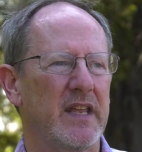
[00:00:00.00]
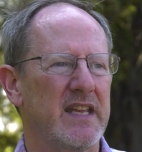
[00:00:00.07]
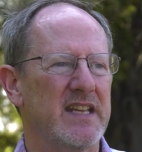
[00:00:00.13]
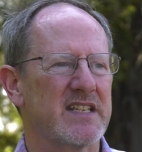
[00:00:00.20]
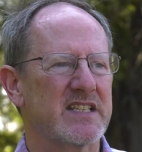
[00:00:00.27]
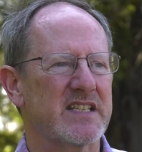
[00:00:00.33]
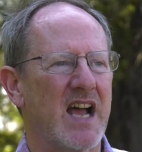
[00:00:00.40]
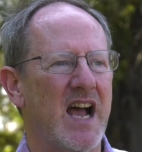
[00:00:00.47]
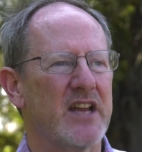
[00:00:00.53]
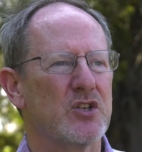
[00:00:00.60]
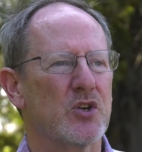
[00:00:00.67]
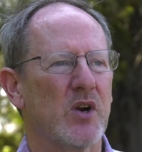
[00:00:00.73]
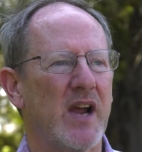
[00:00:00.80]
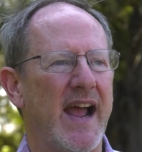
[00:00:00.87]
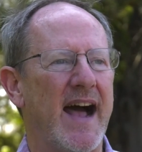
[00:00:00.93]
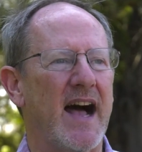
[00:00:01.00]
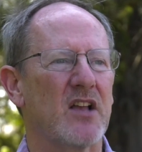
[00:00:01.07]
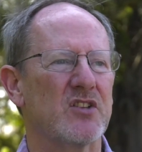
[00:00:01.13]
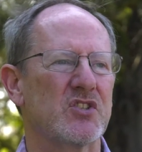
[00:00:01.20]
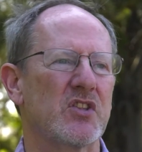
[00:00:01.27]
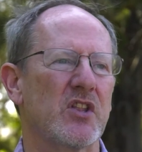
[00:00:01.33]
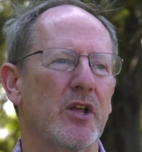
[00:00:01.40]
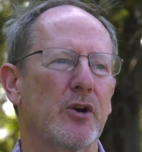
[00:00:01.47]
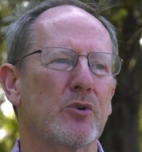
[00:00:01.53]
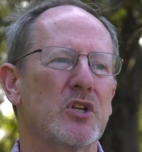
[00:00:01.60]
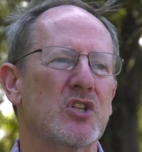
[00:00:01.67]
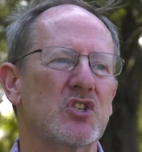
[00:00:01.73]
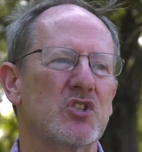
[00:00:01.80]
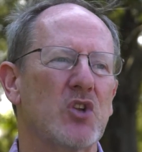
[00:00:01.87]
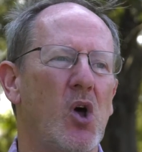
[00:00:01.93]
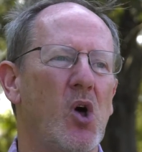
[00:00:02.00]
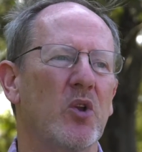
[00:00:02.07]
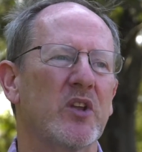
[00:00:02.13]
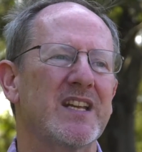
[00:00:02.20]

inside your house that are installed